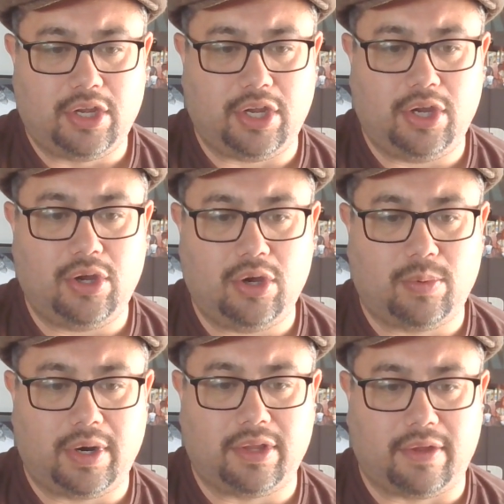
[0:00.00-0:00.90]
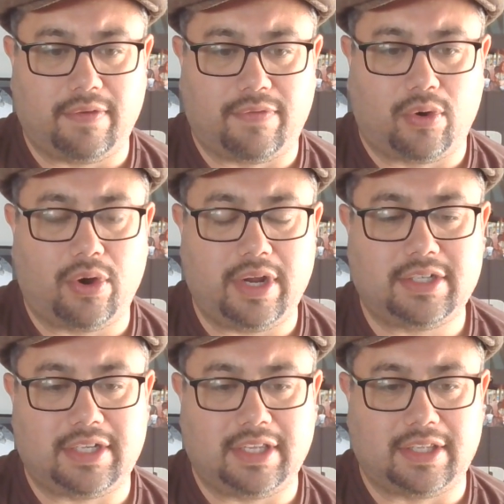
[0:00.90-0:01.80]
You were the
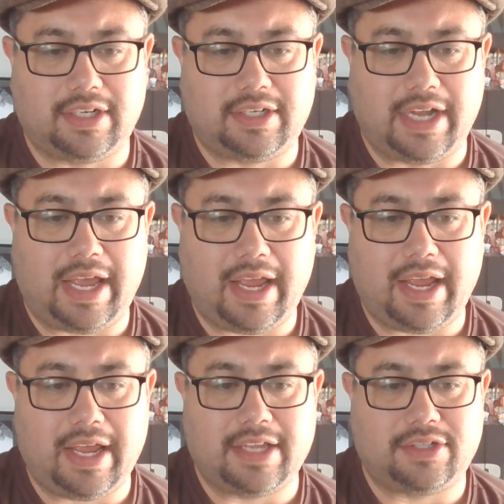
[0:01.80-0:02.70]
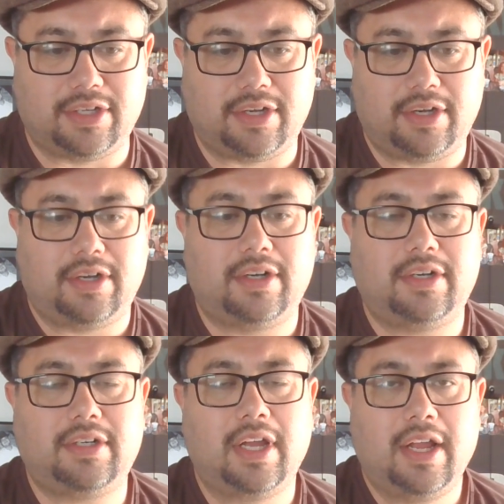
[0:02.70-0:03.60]
voice in the
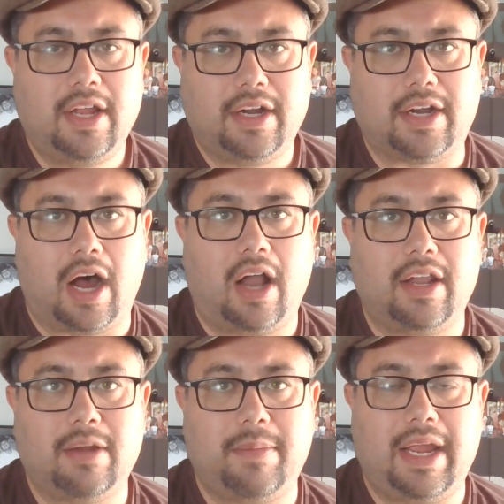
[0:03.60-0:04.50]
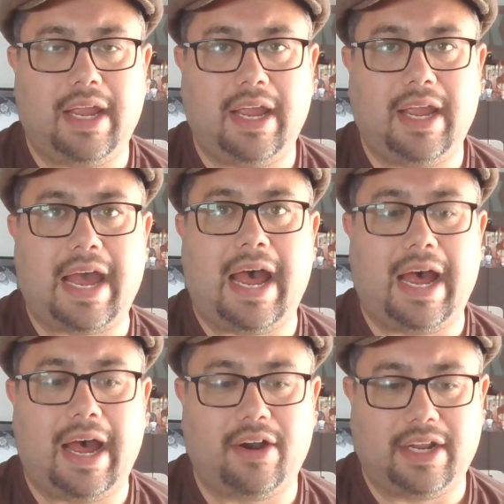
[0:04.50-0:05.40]
desert, calling me
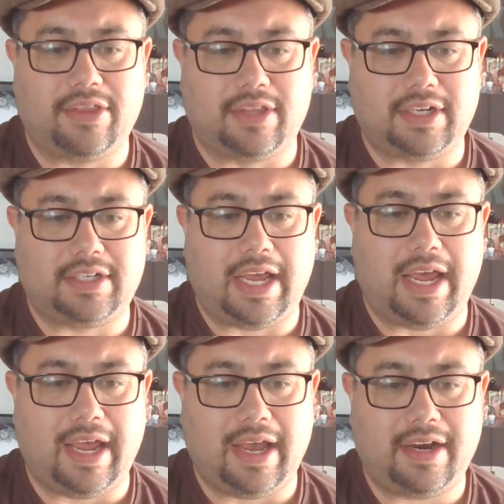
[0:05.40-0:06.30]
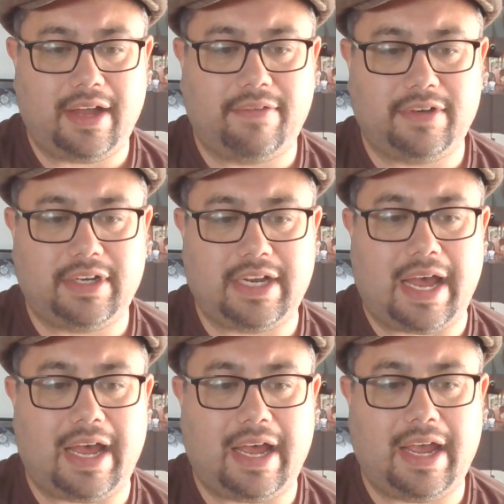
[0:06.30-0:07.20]
out in the dead of
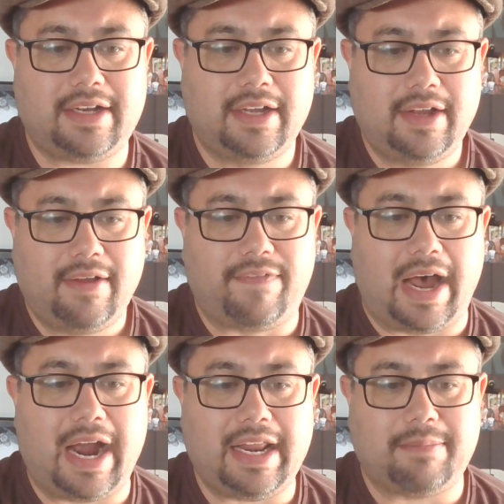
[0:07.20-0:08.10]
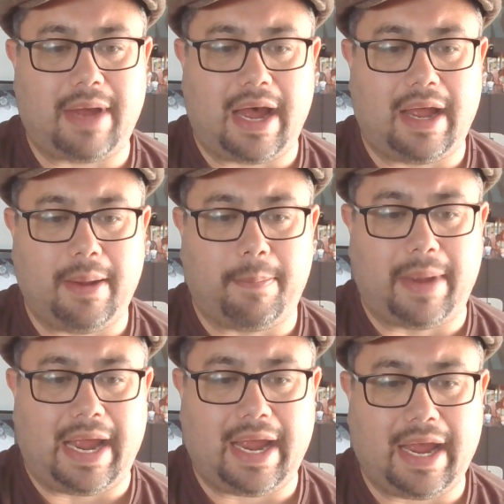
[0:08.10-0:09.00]
night, fighting my battle.